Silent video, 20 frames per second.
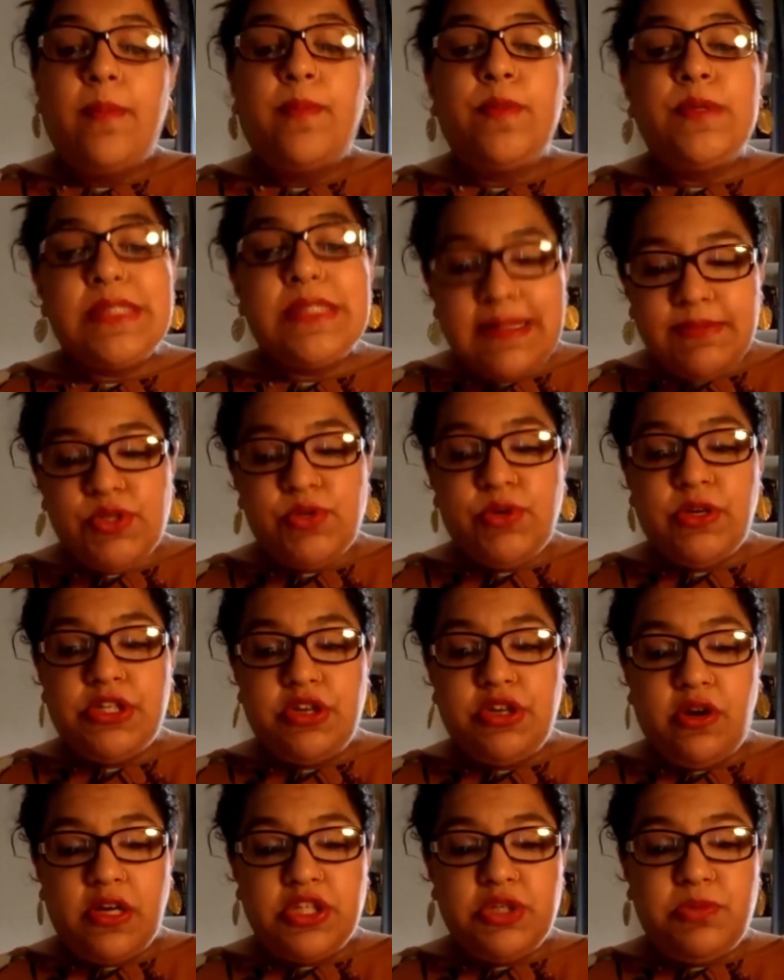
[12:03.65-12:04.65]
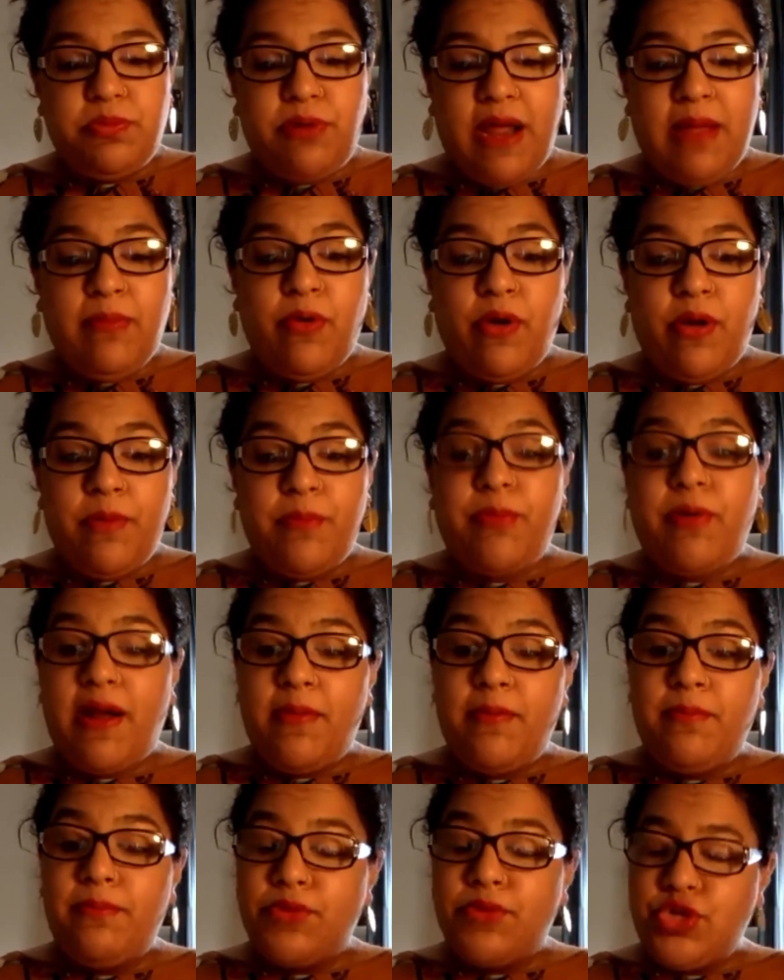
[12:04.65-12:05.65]
Muslims who adhere
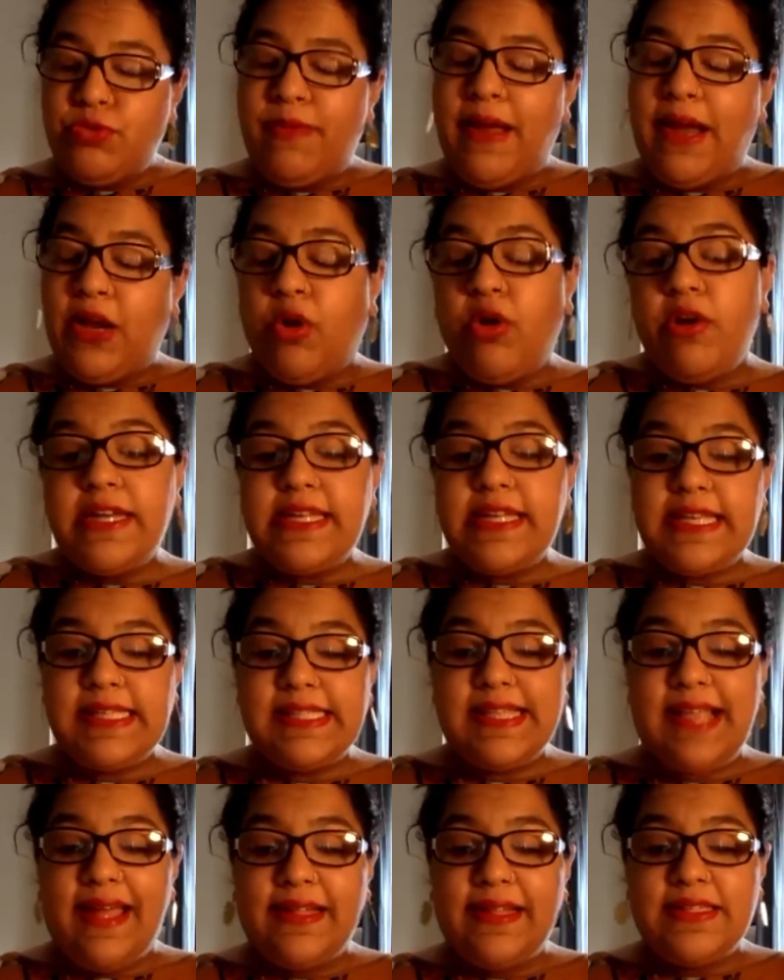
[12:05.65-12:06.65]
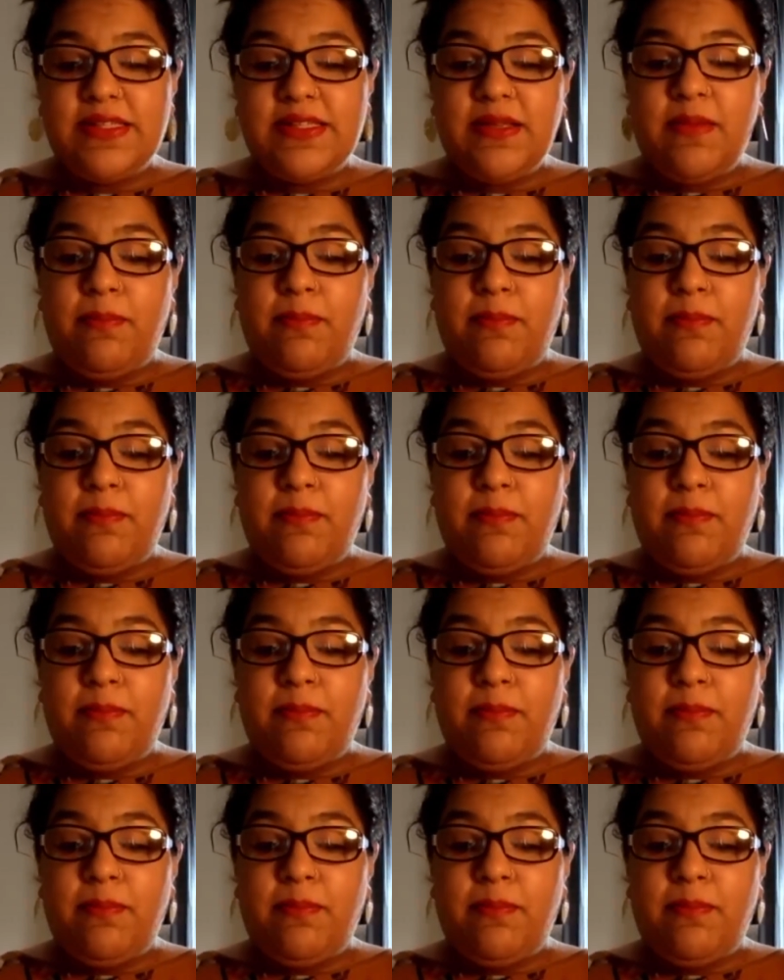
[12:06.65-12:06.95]
to minority sects